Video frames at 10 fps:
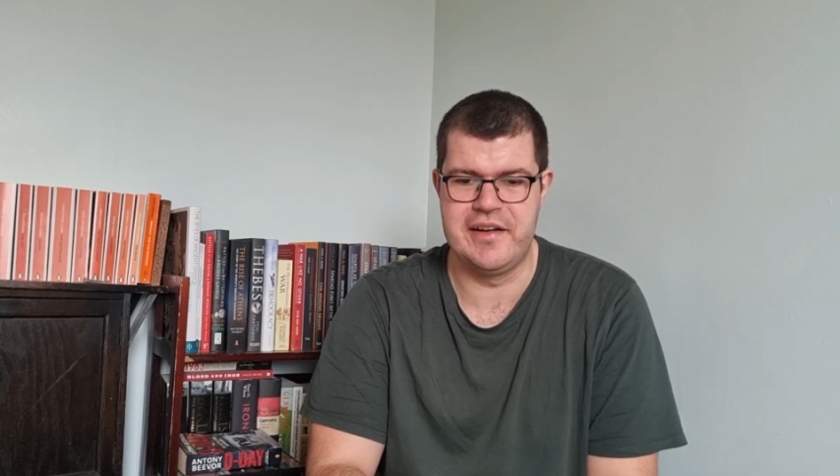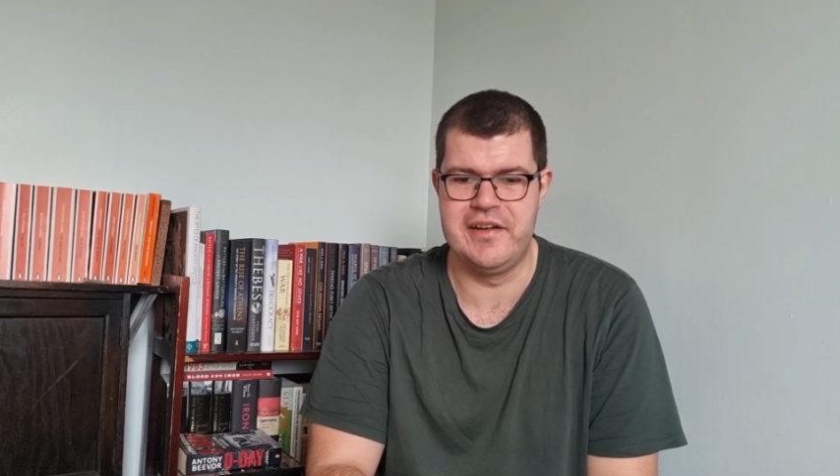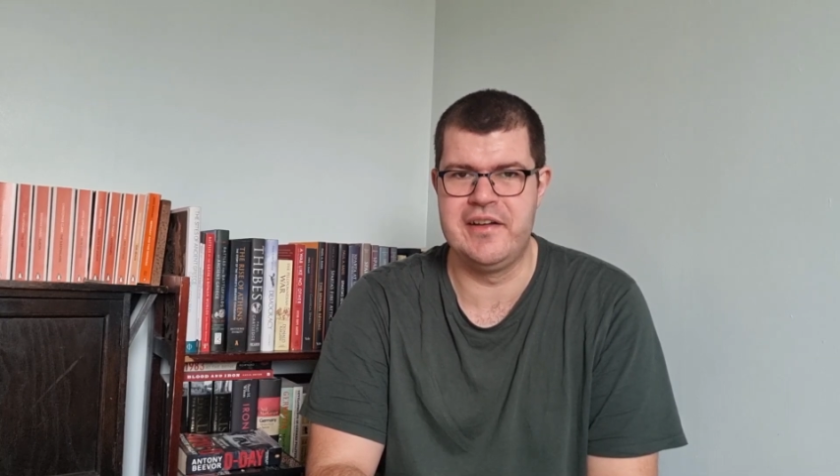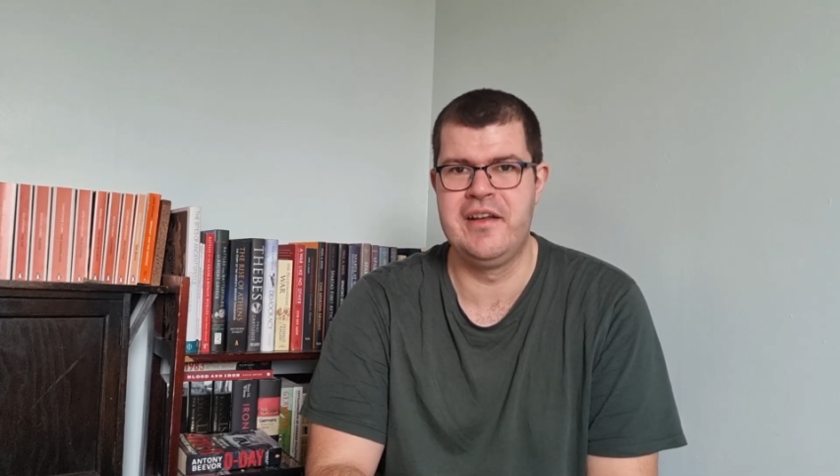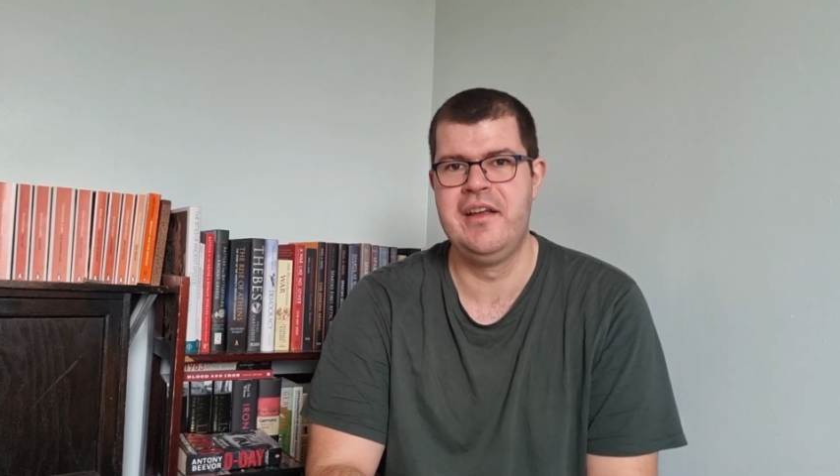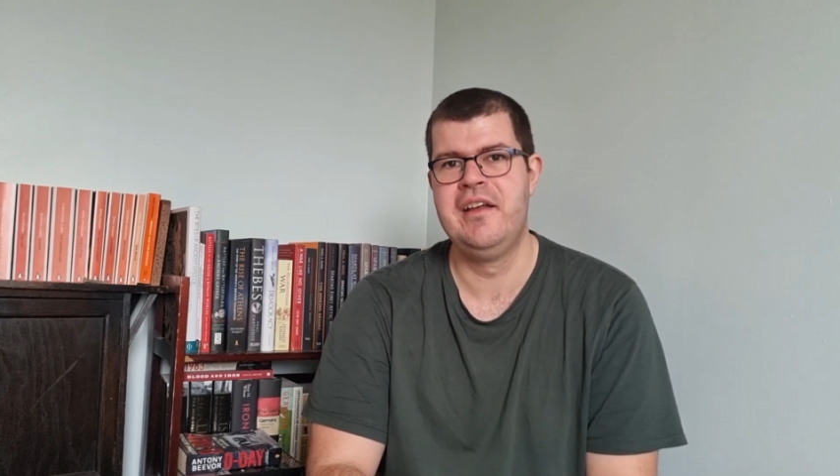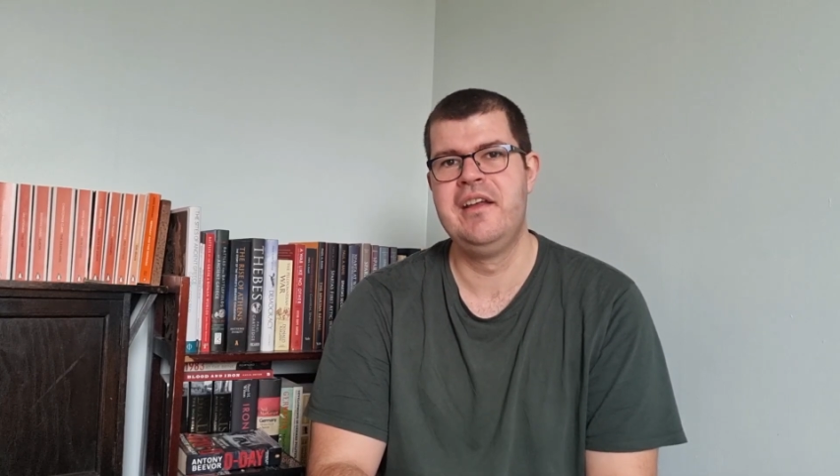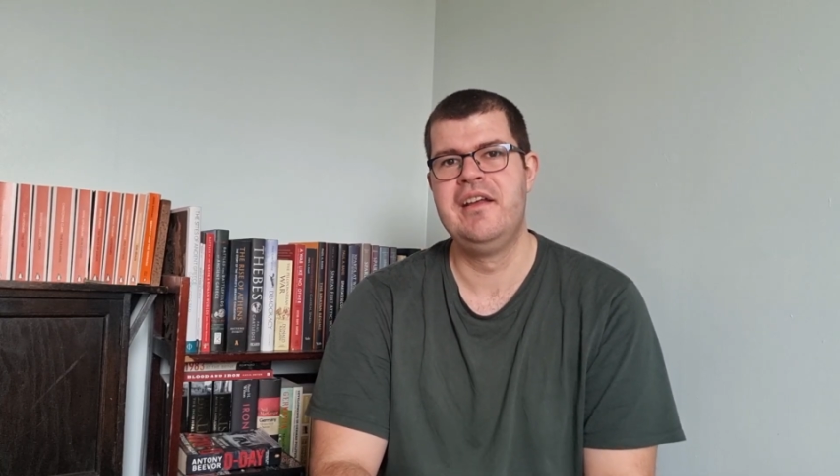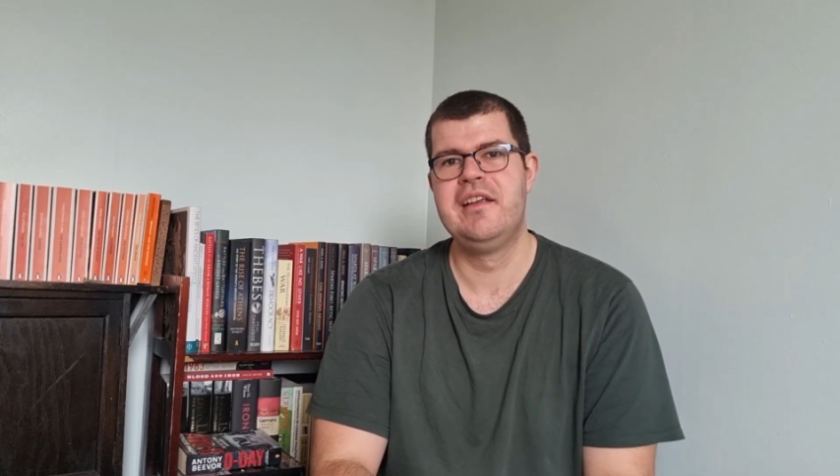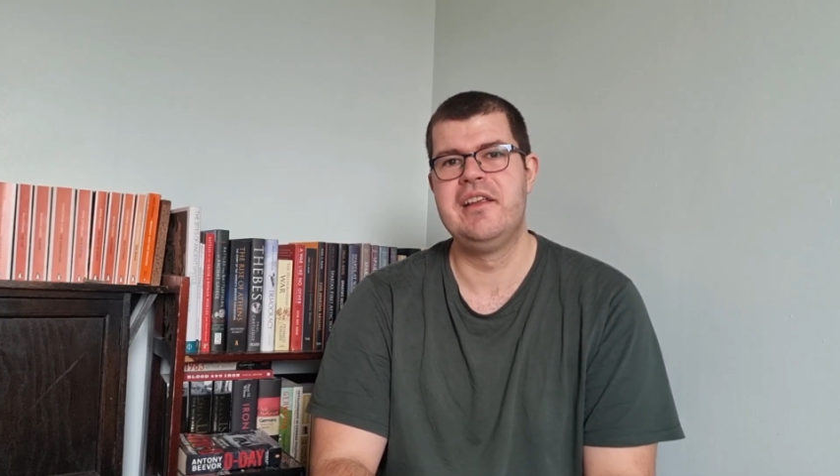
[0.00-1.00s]
And,
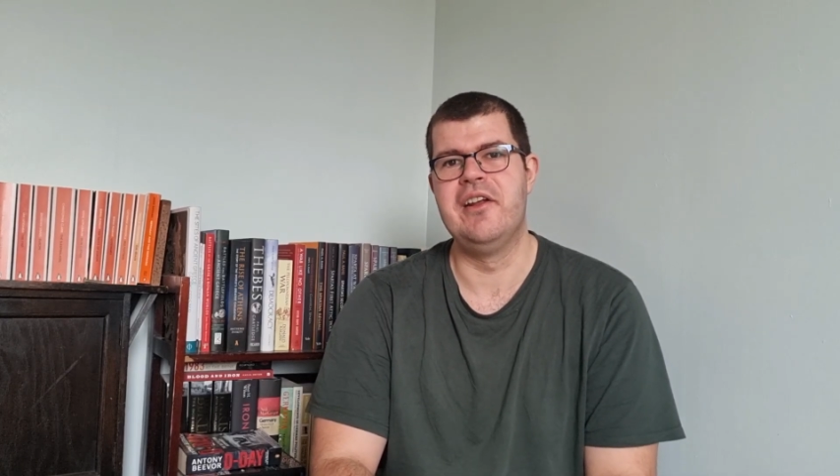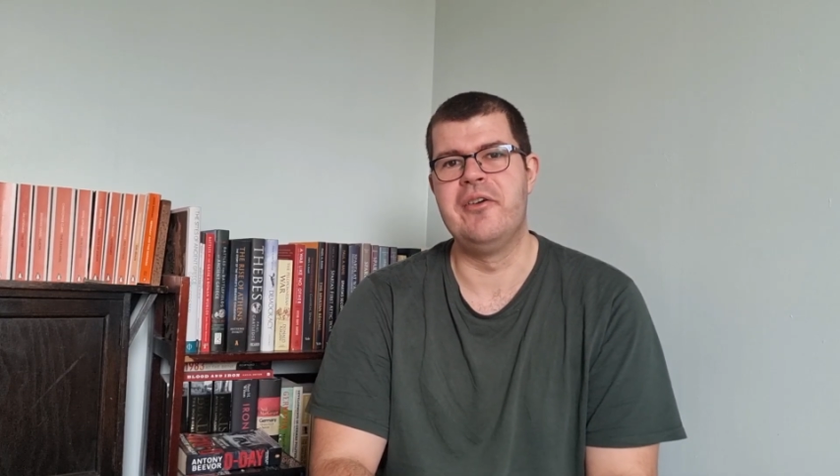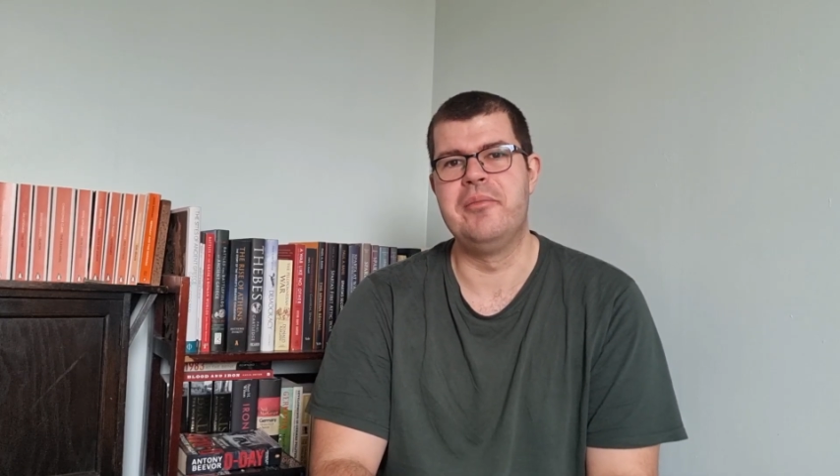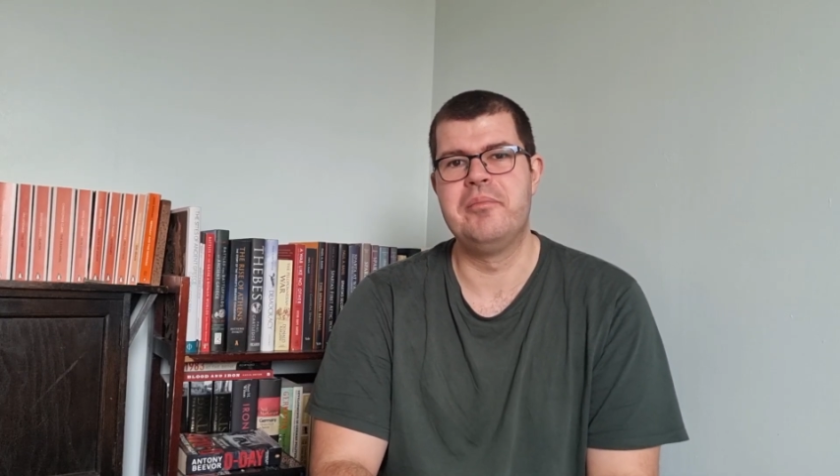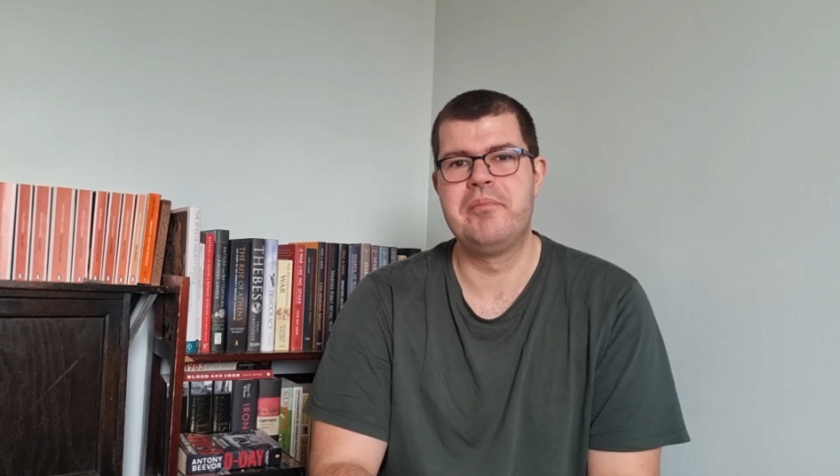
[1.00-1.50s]
you know,